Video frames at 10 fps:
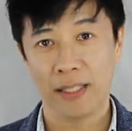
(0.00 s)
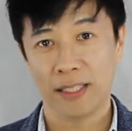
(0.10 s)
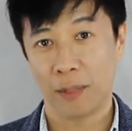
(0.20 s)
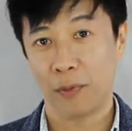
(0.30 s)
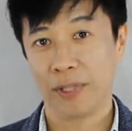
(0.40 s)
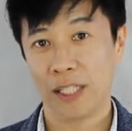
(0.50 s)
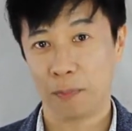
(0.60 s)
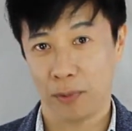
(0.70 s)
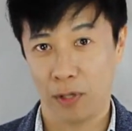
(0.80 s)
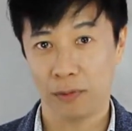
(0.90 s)
some of these
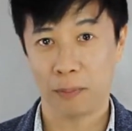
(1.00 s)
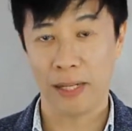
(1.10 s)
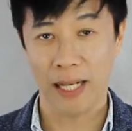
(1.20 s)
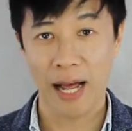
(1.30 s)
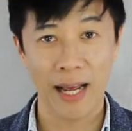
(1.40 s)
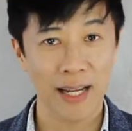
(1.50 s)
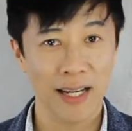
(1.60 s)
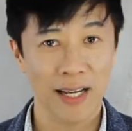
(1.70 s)
problems might lie,